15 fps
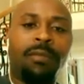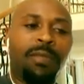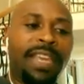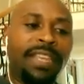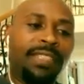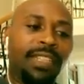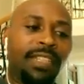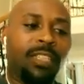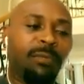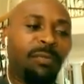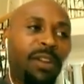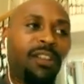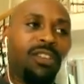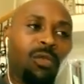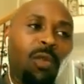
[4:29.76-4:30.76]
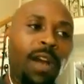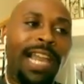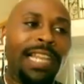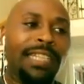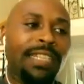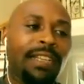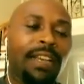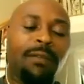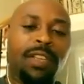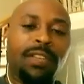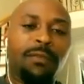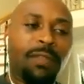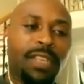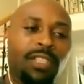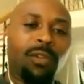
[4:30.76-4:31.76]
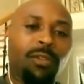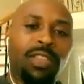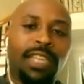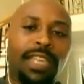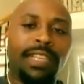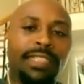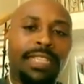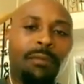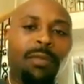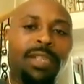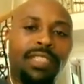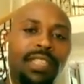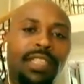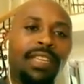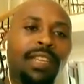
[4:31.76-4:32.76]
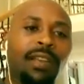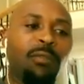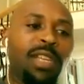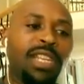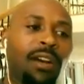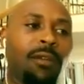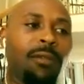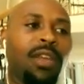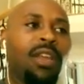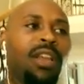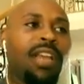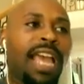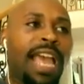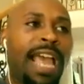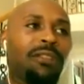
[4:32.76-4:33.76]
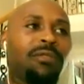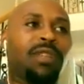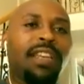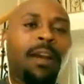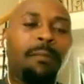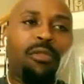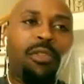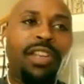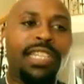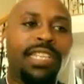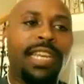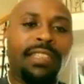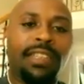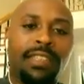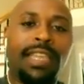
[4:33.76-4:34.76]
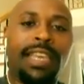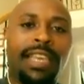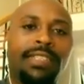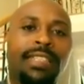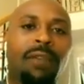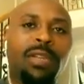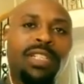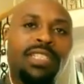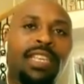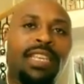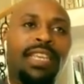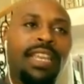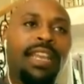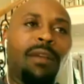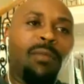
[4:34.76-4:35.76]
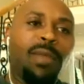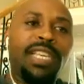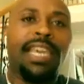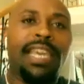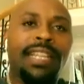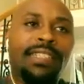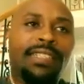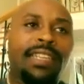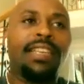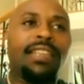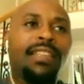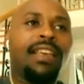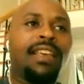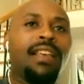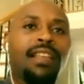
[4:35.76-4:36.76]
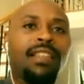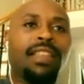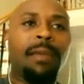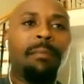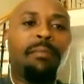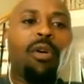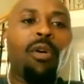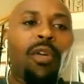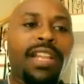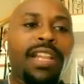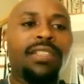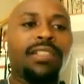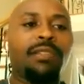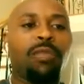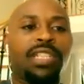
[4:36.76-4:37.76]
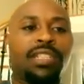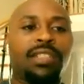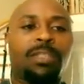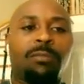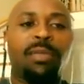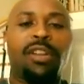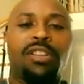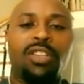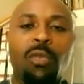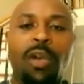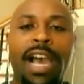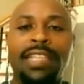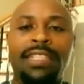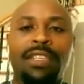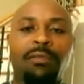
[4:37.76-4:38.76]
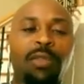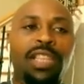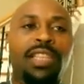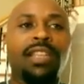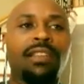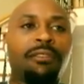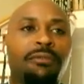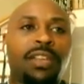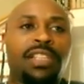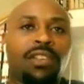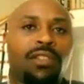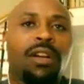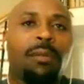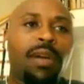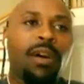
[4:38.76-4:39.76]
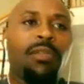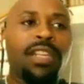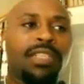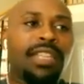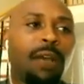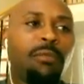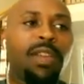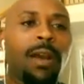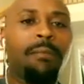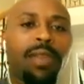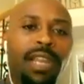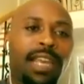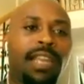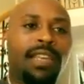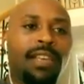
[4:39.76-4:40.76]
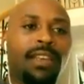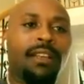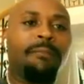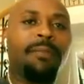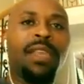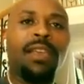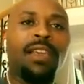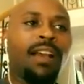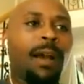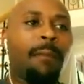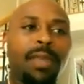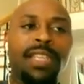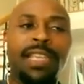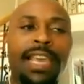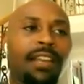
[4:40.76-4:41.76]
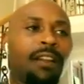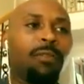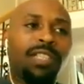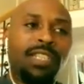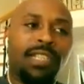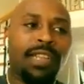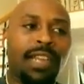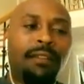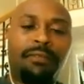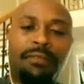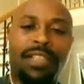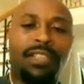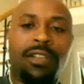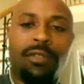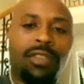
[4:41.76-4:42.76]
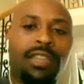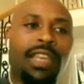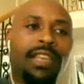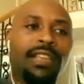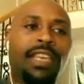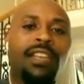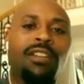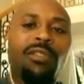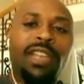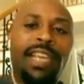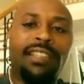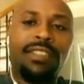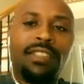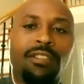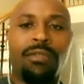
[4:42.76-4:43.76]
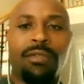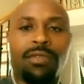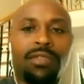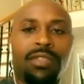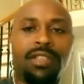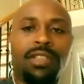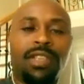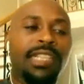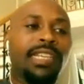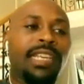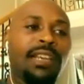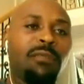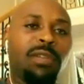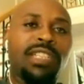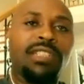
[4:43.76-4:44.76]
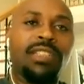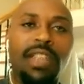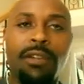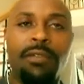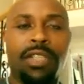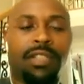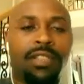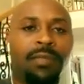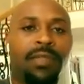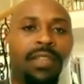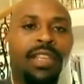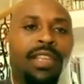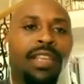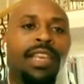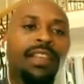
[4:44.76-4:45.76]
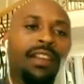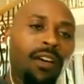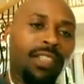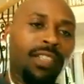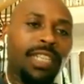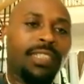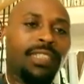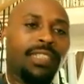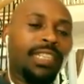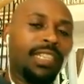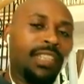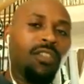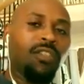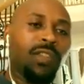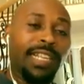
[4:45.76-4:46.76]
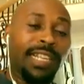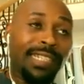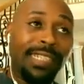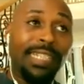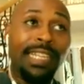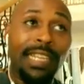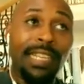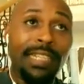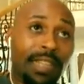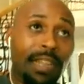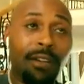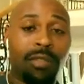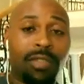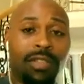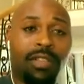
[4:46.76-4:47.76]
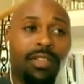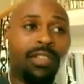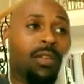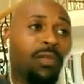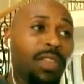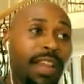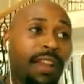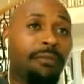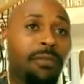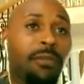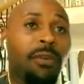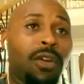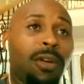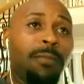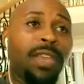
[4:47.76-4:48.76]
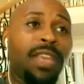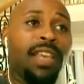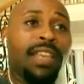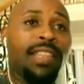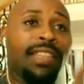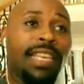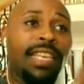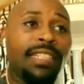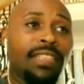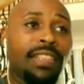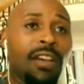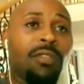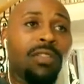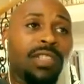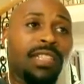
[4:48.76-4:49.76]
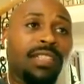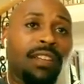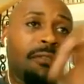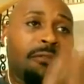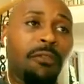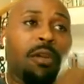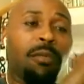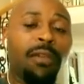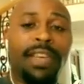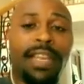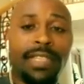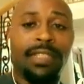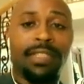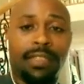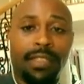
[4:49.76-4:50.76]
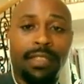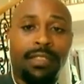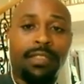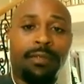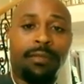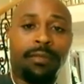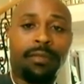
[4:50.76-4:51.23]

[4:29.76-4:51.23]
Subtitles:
They see the spirituality of the physical things that we see here. We don't actually appreciate the things that we see here, and we can't see the importance, which is the spirituality within the physical components that we are playing here. A piano is just not a physical thing. It creates tunes, again, which is notes. And autistic children can see these notes. So therefore, these notes is in the form of entities.